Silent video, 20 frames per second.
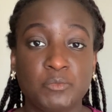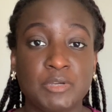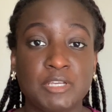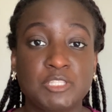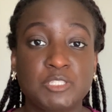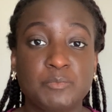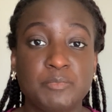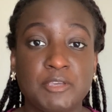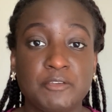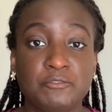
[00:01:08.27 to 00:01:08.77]
way
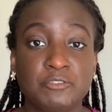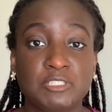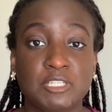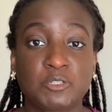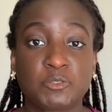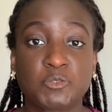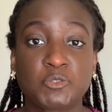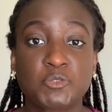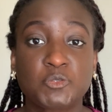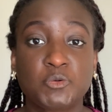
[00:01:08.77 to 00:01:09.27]
to pay for
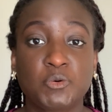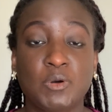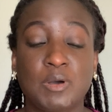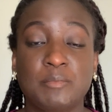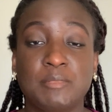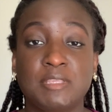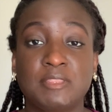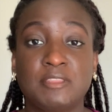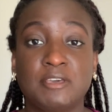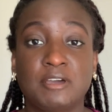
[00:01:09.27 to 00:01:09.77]
dental school. I
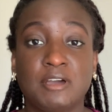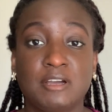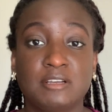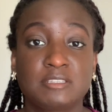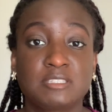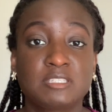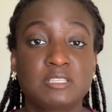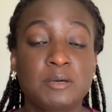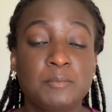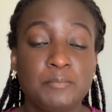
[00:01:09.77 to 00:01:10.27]
mean, there are
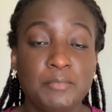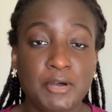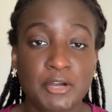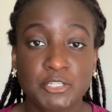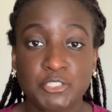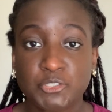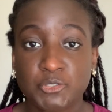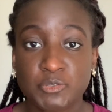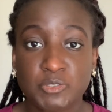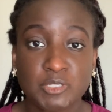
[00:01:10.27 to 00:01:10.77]
some
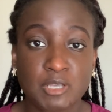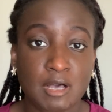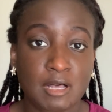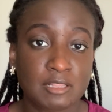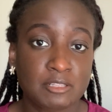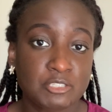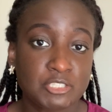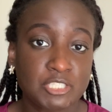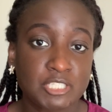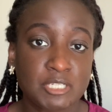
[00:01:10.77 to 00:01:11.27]
partial
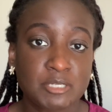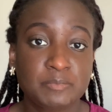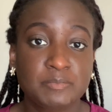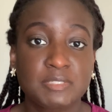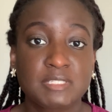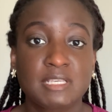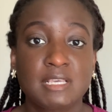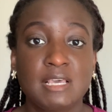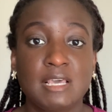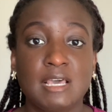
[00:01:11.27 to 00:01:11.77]

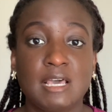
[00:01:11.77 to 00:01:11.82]
scholarships,